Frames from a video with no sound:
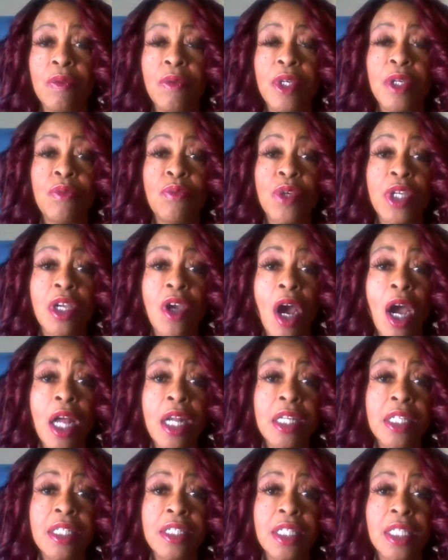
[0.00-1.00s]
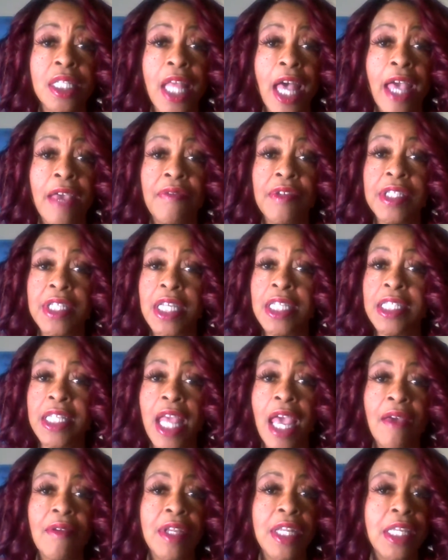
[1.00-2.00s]
in regarding to life. It doesn't
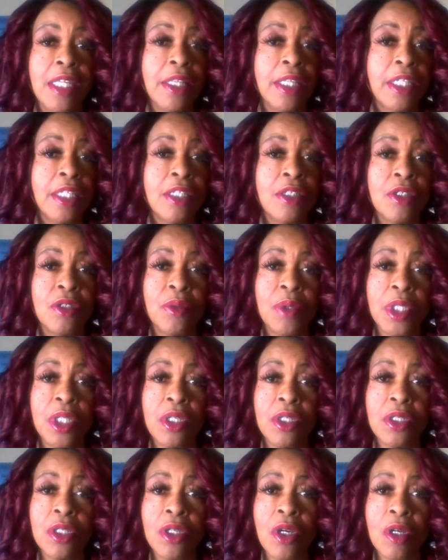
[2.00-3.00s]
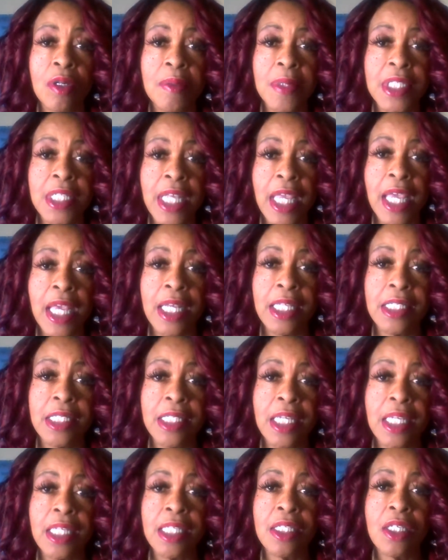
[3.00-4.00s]
have anything to do with your
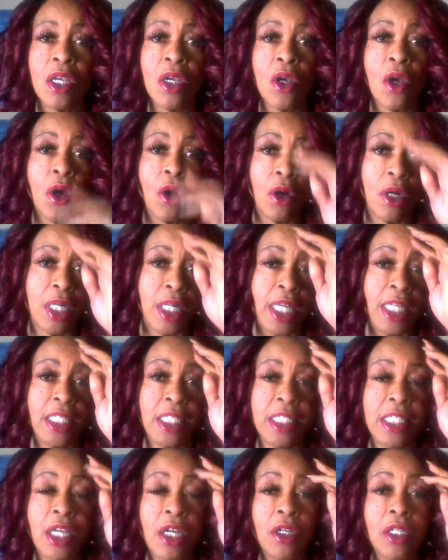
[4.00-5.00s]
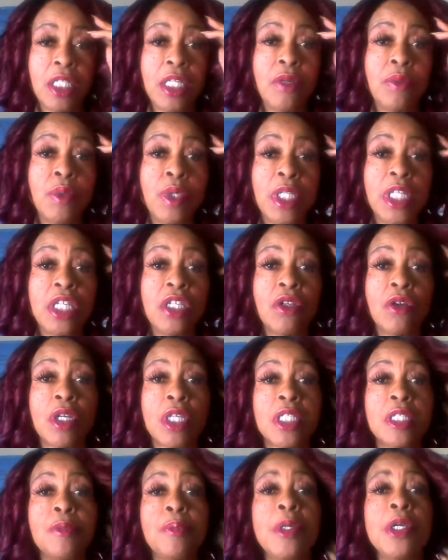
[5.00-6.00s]
circumstances or necessarily really your
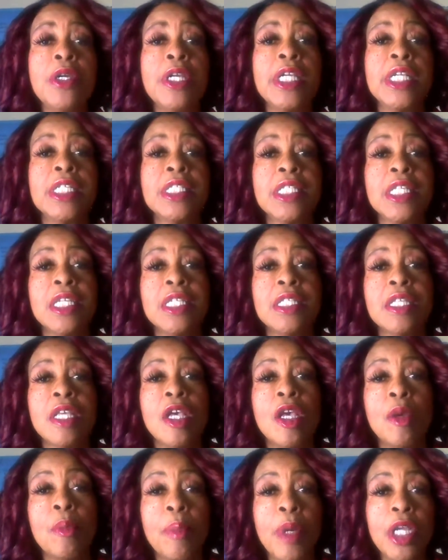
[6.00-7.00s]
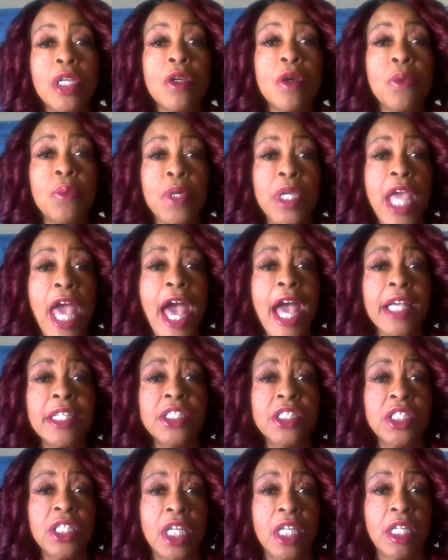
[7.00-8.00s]
experiences, but your
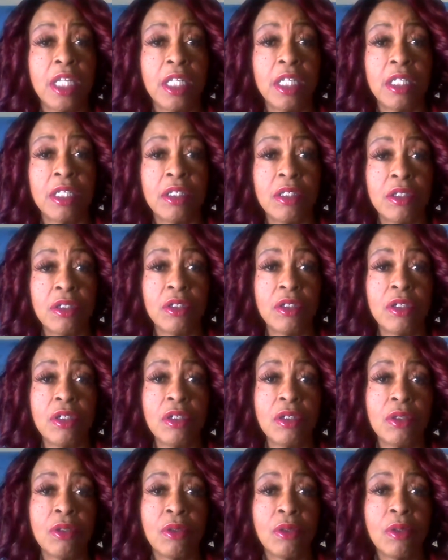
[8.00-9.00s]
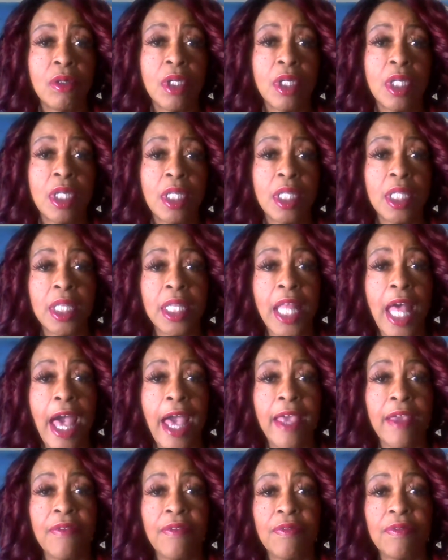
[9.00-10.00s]
reaction to
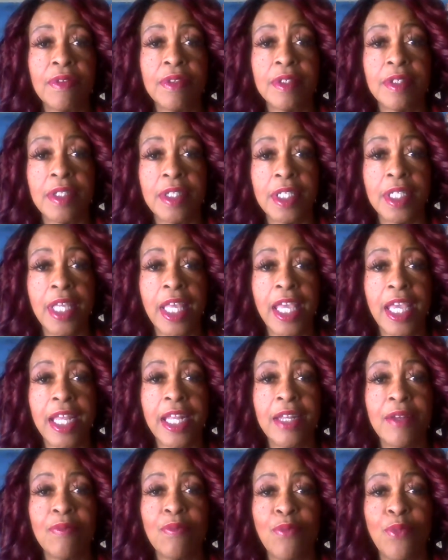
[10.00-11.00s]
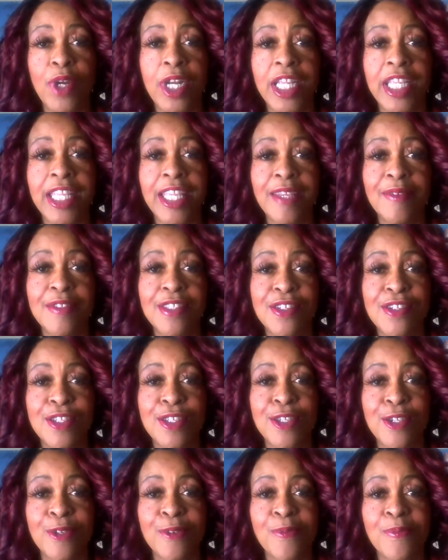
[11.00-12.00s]
life and what it gives
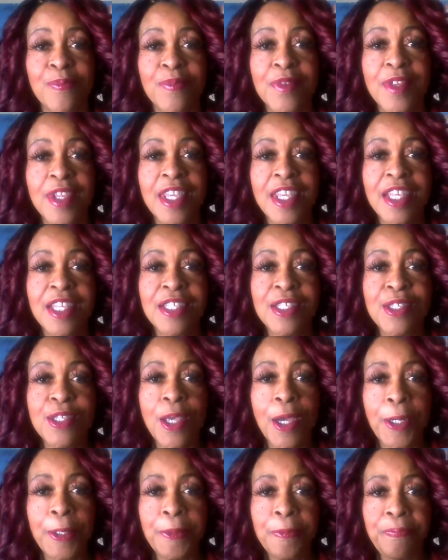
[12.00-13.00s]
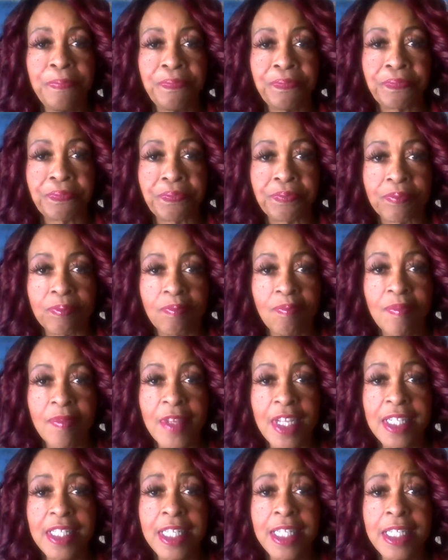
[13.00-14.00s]
to you. So
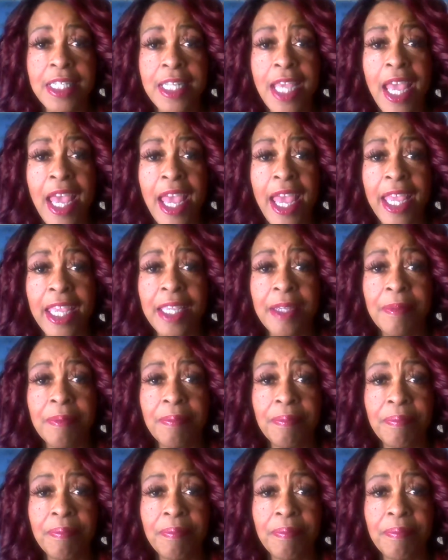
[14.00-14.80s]
today,